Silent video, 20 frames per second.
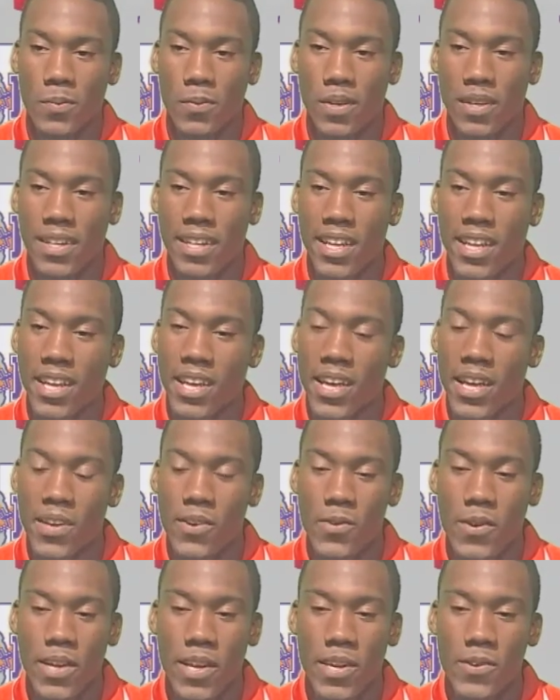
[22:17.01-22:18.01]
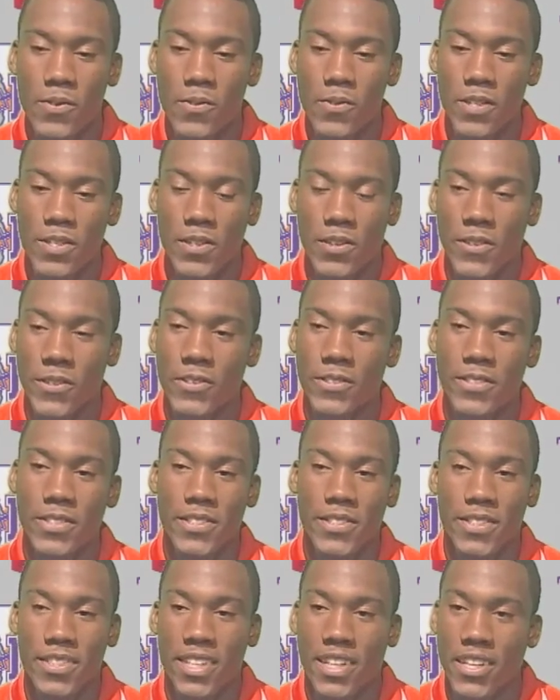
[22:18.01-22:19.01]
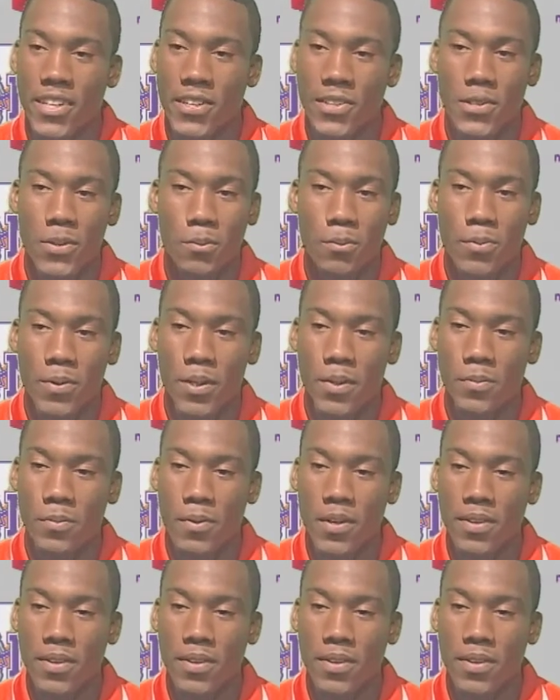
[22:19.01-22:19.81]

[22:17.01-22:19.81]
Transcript: But it wouldn't hurt to hear a little bit,